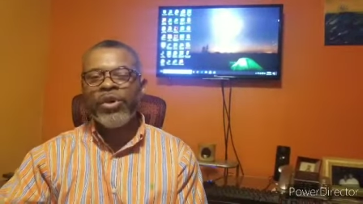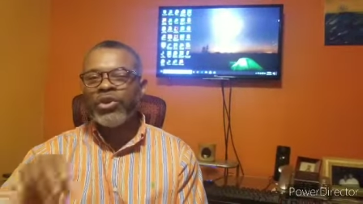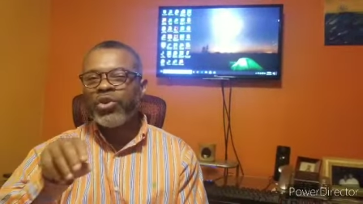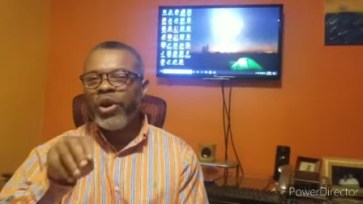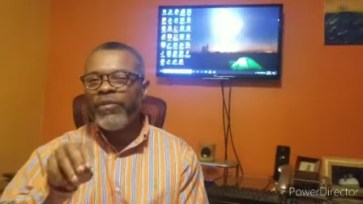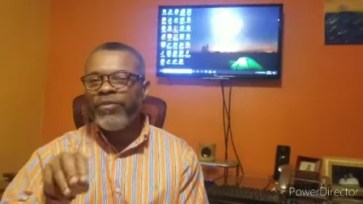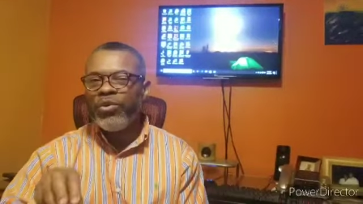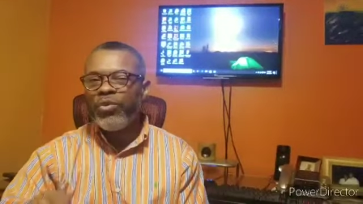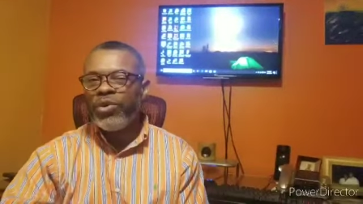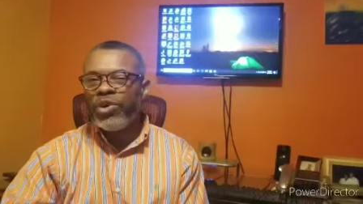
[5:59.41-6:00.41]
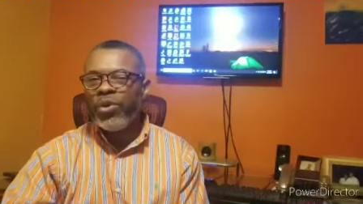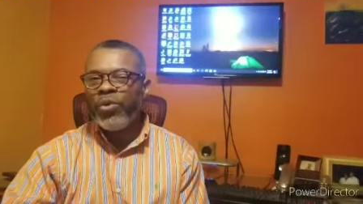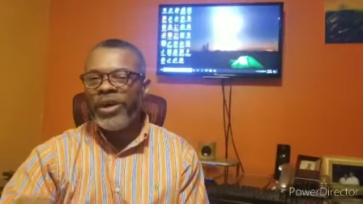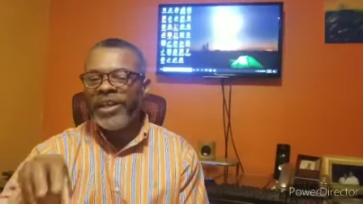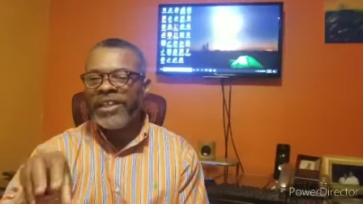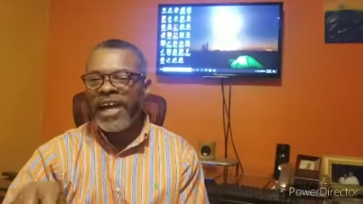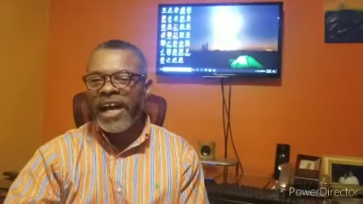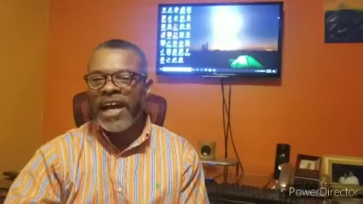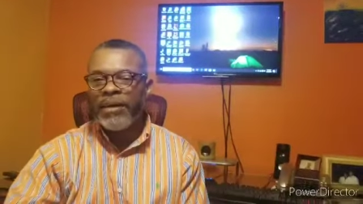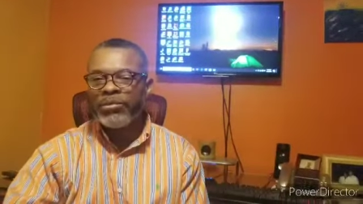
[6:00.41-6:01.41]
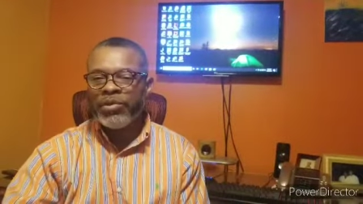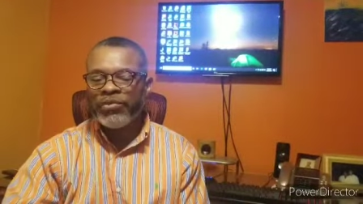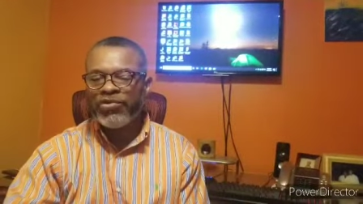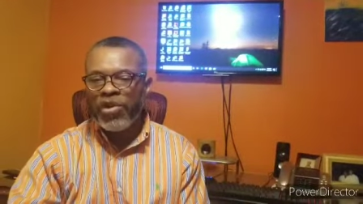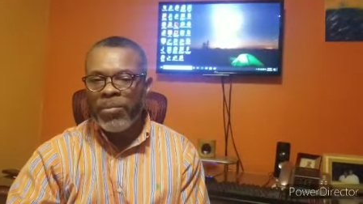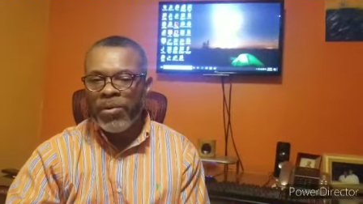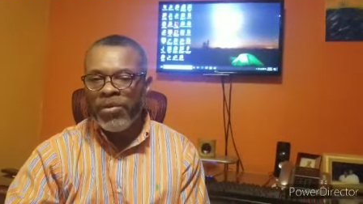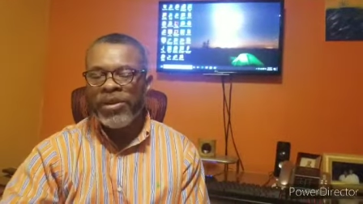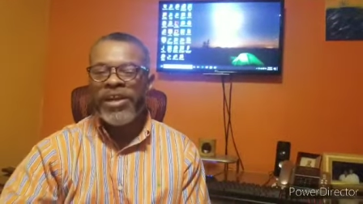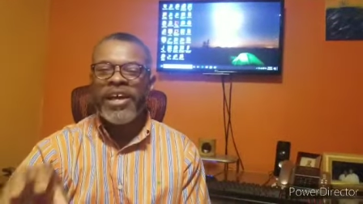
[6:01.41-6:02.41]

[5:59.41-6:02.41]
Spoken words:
So if you know in times of trouble